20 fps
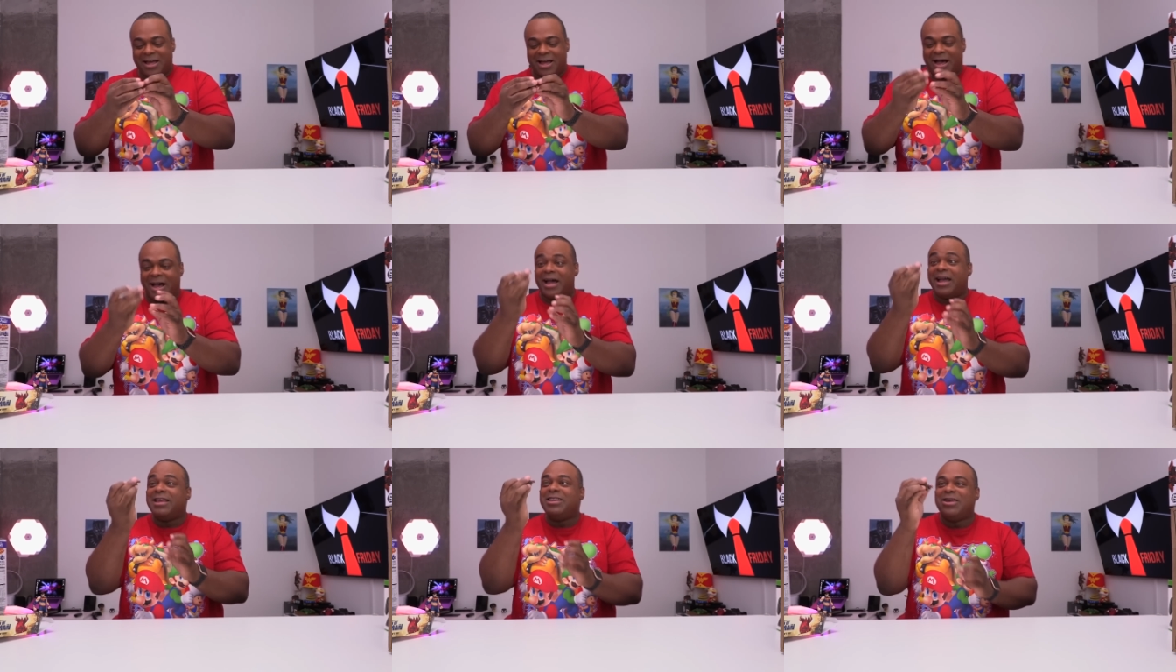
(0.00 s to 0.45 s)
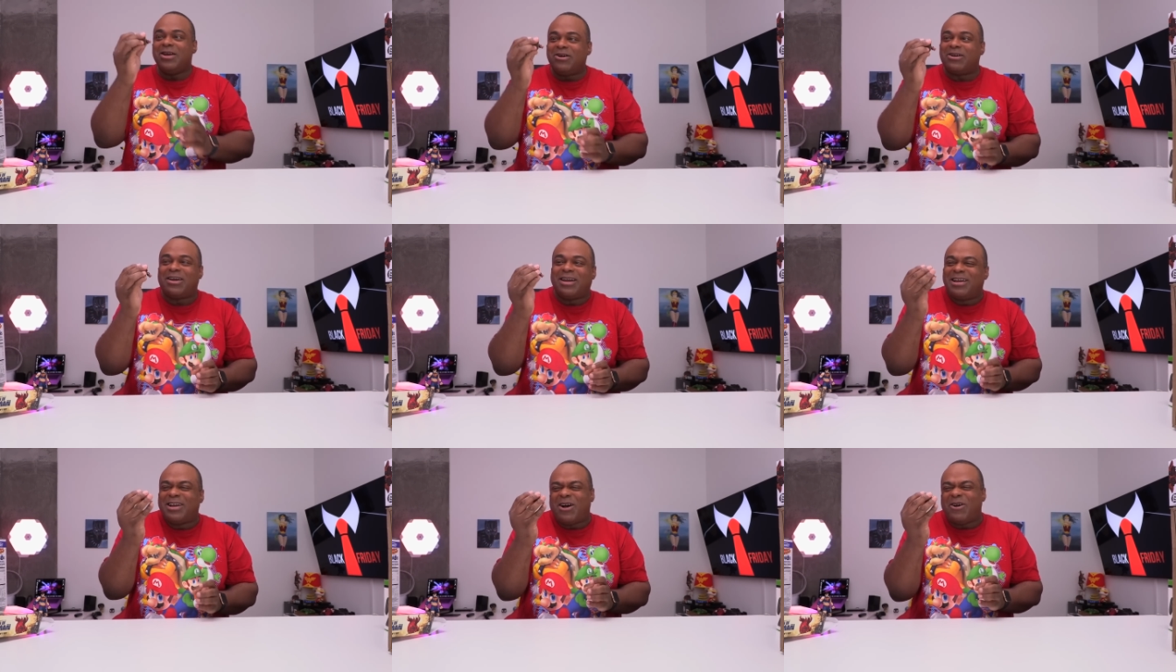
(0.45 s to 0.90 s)
uh, you're
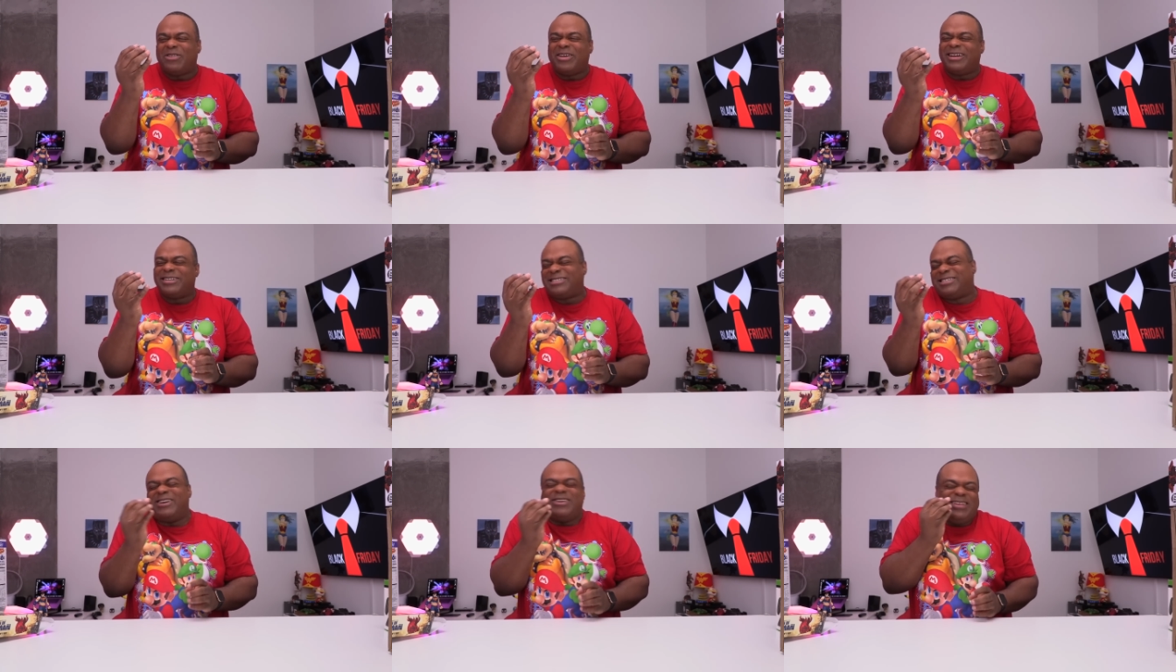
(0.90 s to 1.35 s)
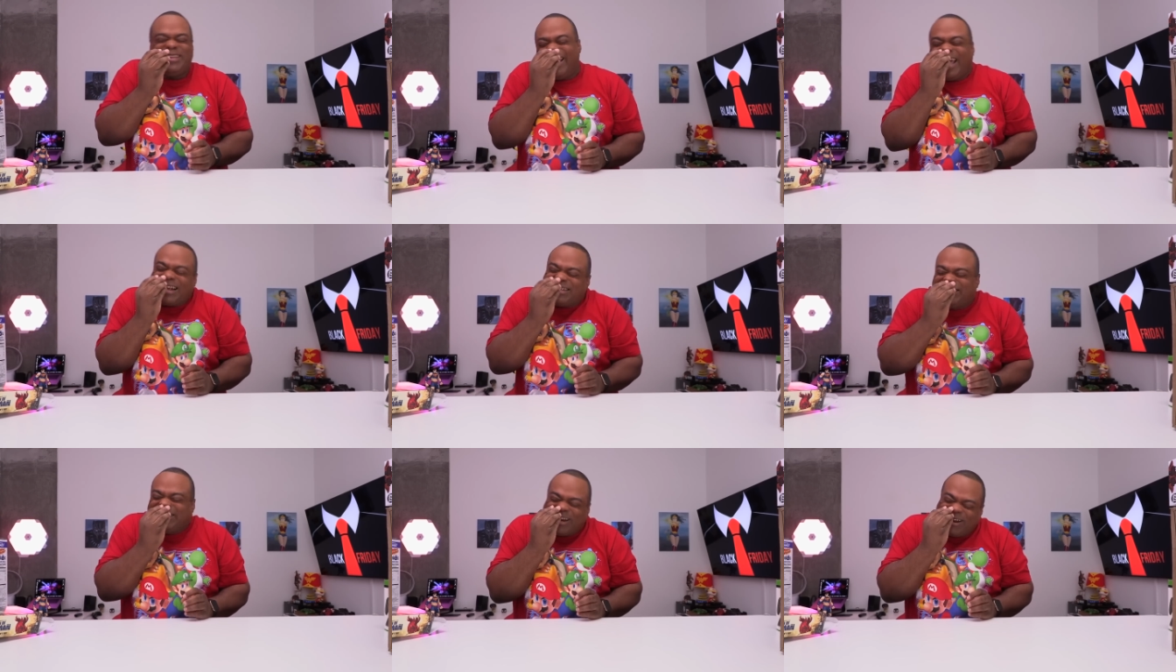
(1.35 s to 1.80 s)
gonna go there too?
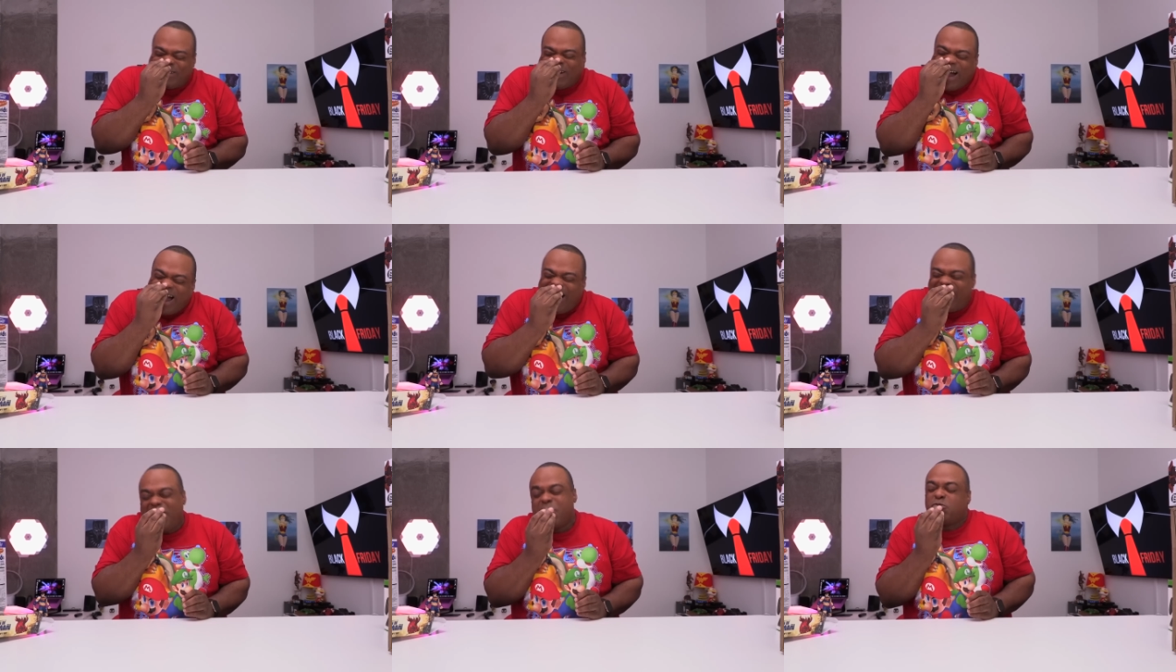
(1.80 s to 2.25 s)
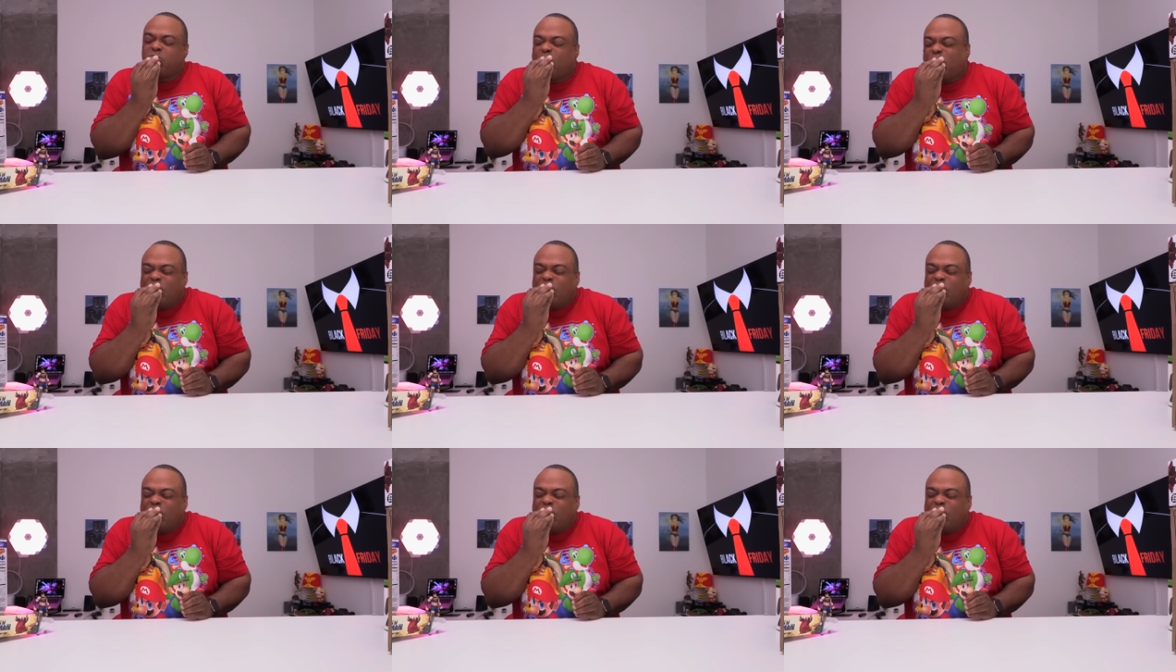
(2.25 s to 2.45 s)
Yes, you are.